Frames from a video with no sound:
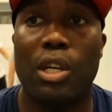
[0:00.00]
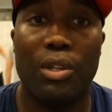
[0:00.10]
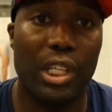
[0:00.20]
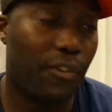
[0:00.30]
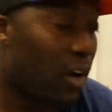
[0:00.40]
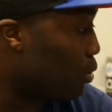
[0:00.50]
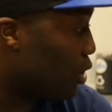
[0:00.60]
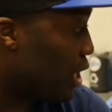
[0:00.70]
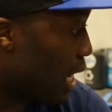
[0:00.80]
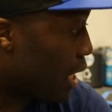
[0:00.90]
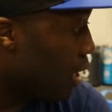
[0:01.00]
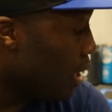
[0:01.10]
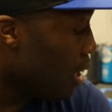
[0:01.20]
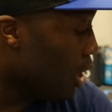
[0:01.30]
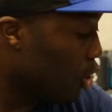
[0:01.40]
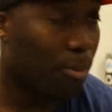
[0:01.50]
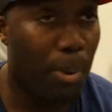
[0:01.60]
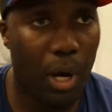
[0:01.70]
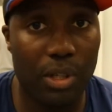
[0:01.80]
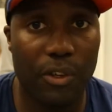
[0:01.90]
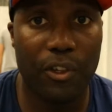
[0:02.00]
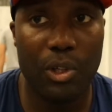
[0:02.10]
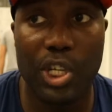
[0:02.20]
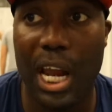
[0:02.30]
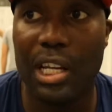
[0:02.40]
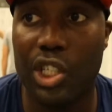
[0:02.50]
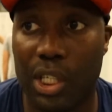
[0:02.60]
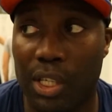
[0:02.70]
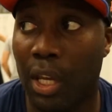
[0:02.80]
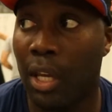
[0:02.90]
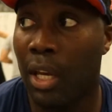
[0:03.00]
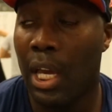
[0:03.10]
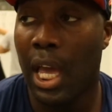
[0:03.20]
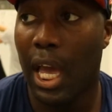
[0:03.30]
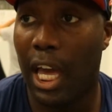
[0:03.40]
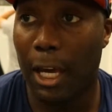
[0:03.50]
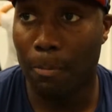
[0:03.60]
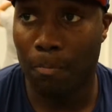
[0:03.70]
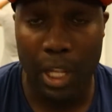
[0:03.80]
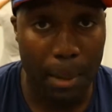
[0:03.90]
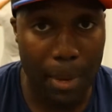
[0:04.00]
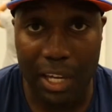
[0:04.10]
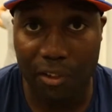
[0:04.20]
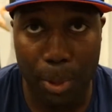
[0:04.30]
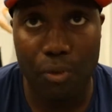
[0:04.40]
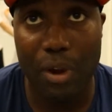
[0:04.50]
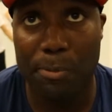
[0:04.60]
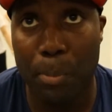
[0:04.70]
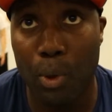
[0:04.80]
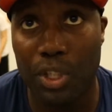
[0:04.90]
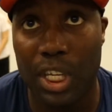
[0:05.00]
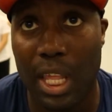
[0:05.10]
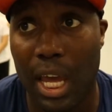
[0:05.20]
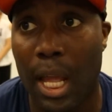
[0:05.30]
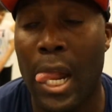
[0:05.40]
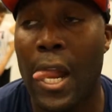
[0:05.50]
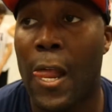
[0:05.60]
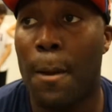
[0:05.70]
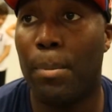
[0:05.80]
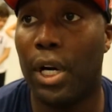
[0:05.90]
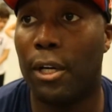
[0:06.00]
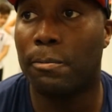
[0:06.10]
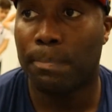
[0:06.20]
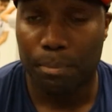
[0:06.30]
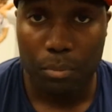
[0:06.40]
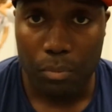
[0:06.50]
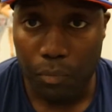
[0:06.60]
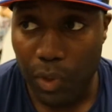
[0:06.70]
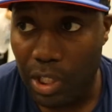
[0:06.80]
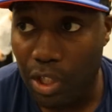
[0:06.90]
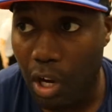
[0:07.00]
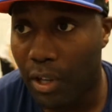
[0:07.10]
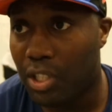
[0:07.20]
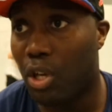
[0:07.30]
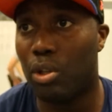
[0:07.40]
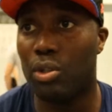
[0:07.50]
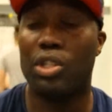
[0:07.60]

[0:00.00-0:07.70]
So this final set should pose a few challenges. I may even put a rest pause in there, but so far so good.